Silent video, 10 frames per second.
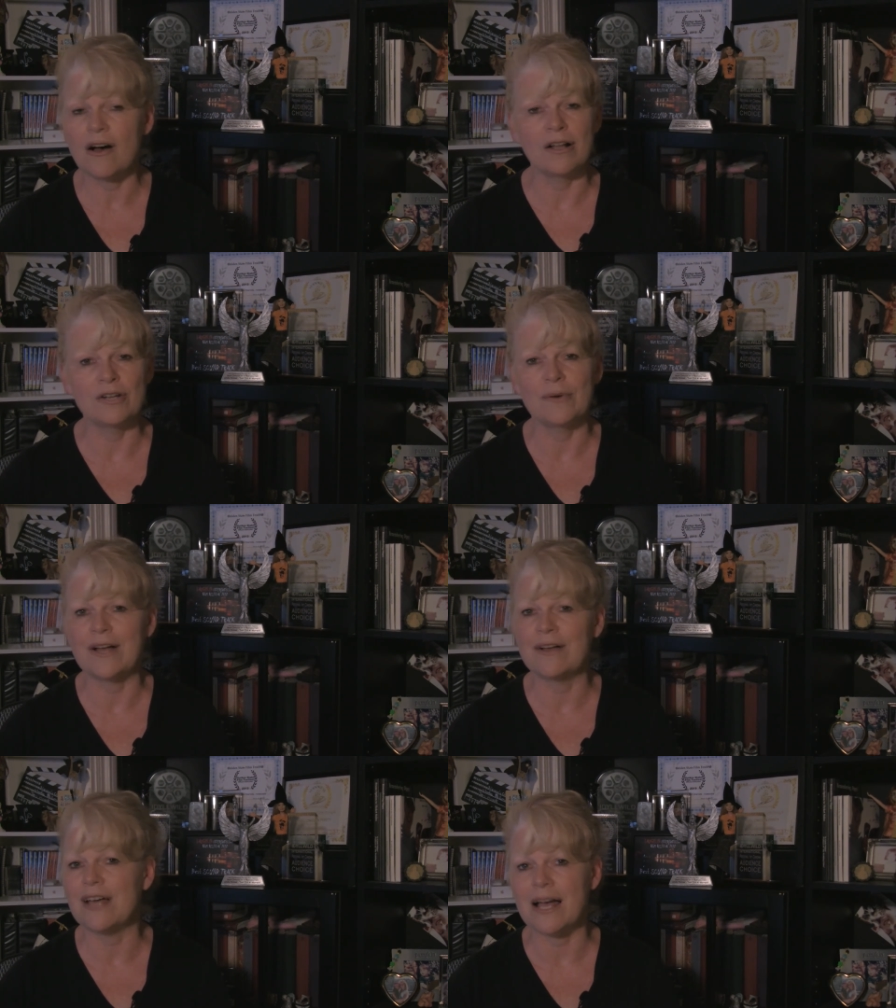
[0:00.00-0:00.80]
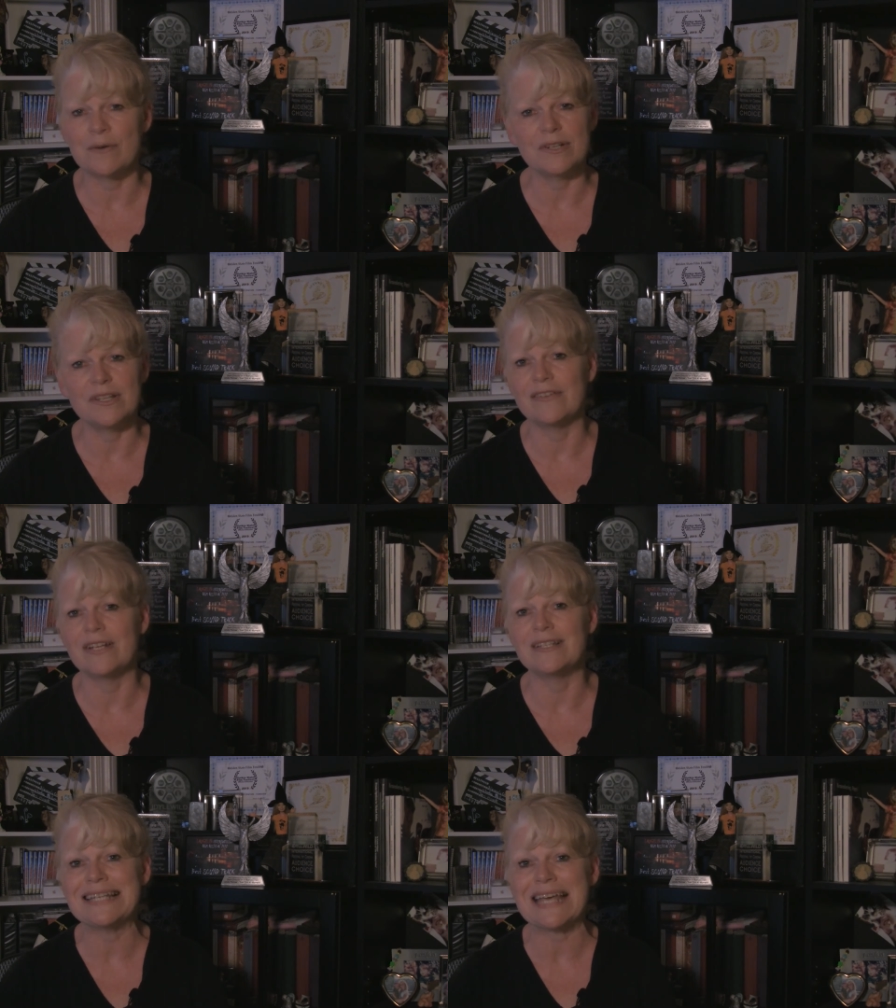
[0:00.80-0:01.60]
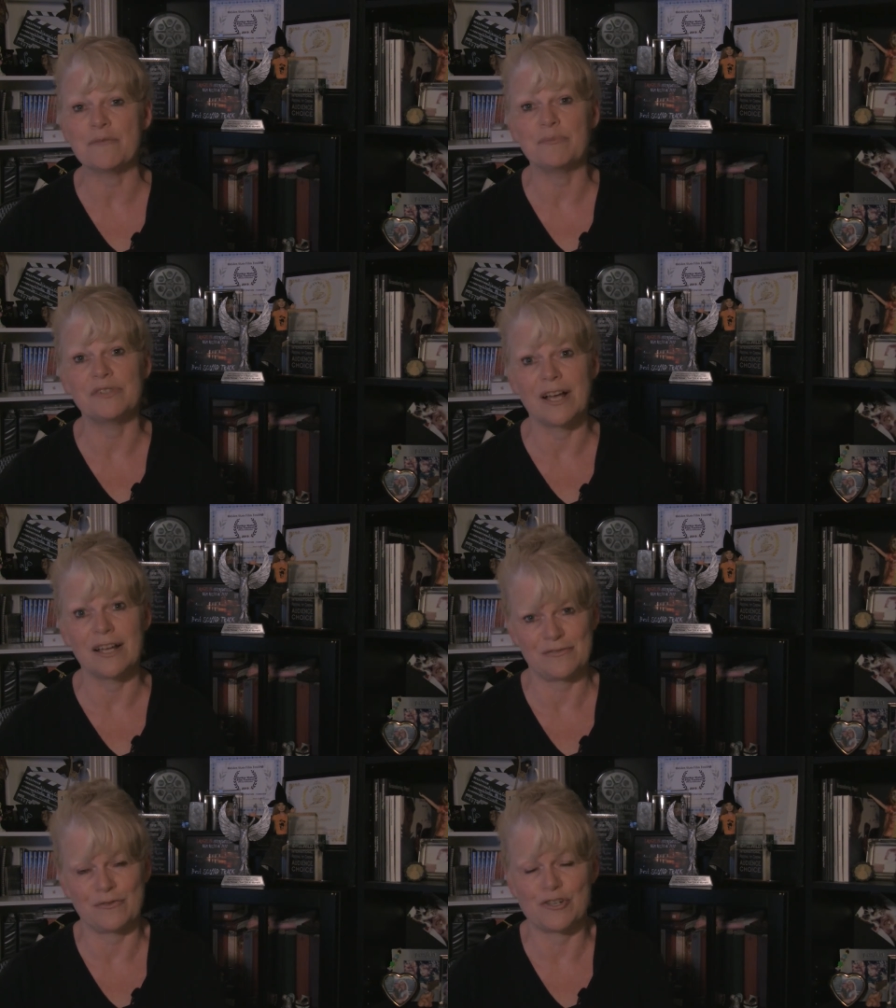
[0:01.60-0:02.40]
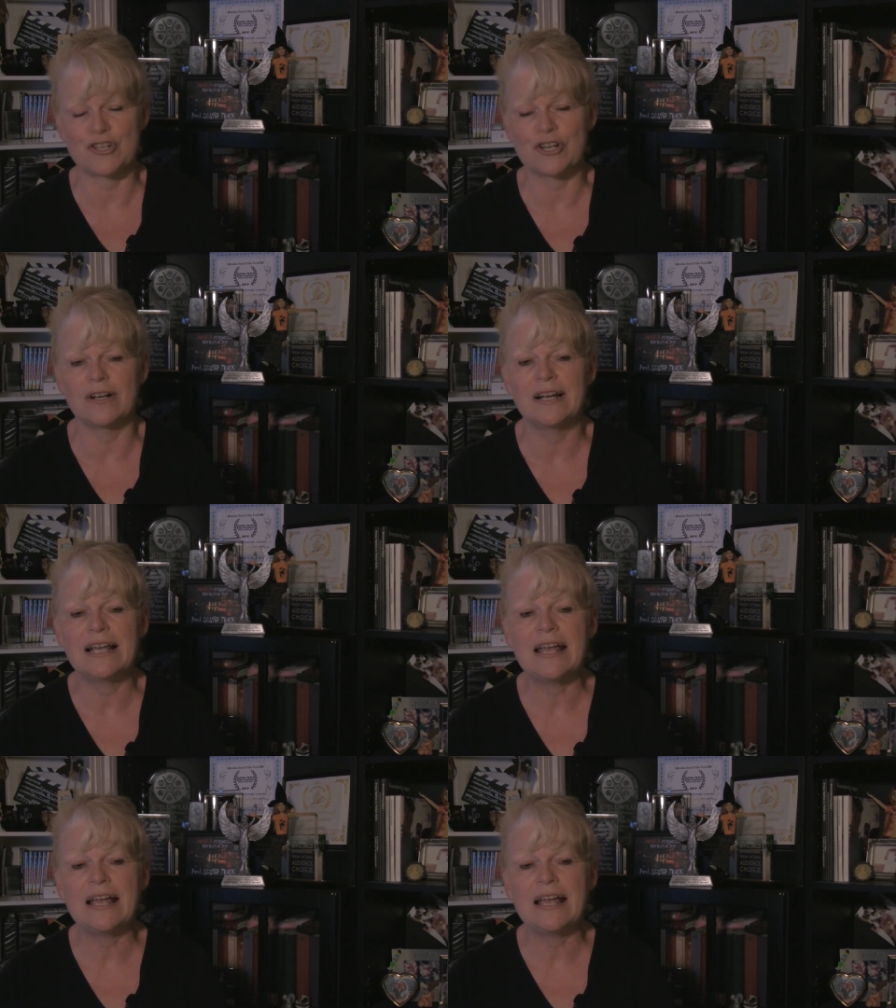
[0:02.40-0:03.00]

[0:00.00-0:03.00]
All around, I would give it a 10 plus for sure.